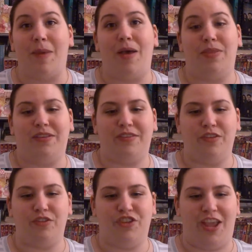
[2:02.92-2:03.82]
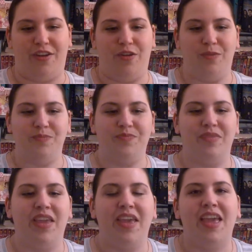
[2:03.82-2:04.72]
about this new channel?
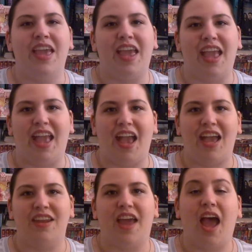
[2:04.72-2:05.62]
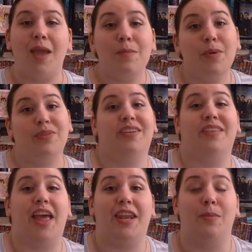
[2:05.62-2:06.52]
And I'm most
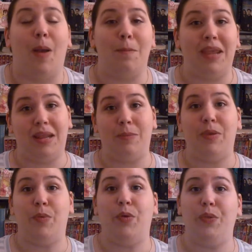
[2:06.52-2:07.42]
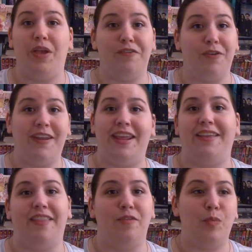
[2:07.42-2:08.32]
excited about meeting people who love reading
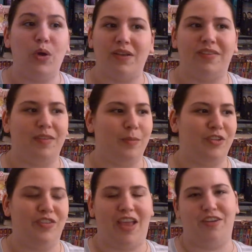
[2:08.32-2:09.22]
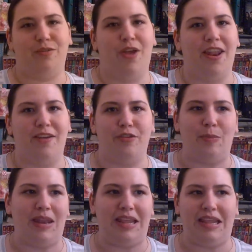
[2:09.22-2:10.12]
and love books as much as I do. Not
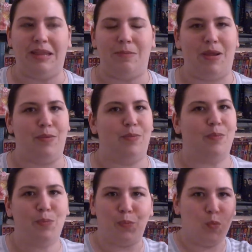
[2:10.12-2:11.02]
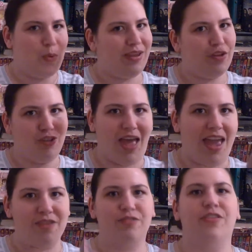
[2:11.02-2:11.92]
everybody in my real
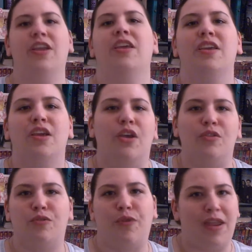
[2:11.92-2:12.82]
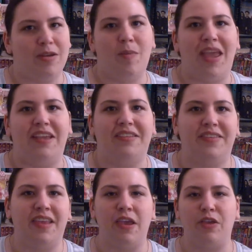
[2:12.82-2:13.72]
life friend base,